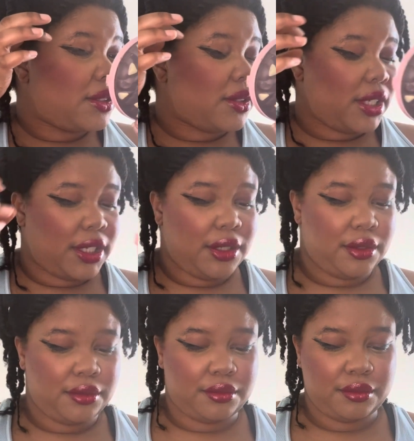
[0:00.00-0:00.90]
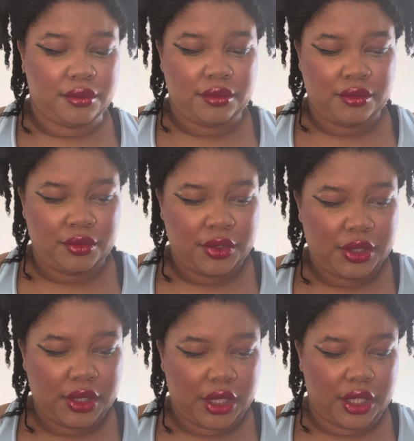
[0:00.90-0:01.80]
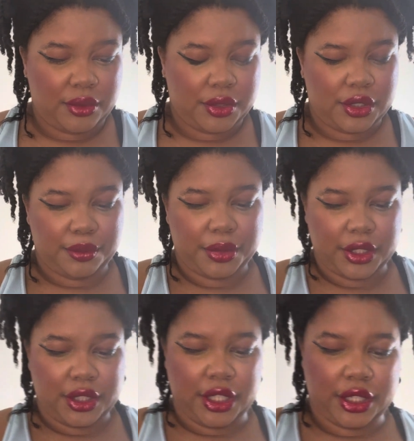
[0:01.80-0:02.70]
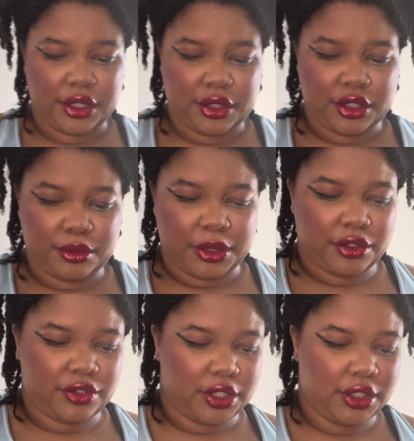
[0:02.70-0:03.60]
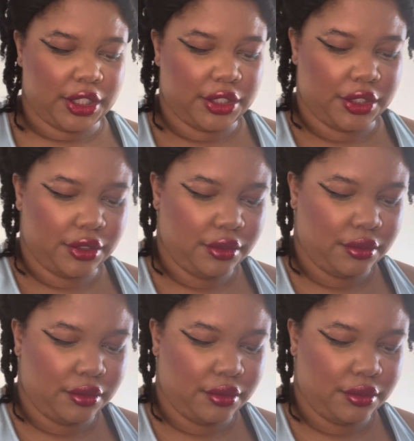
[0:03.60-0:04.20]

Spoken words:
okay. I will simply take a little bit of foundation.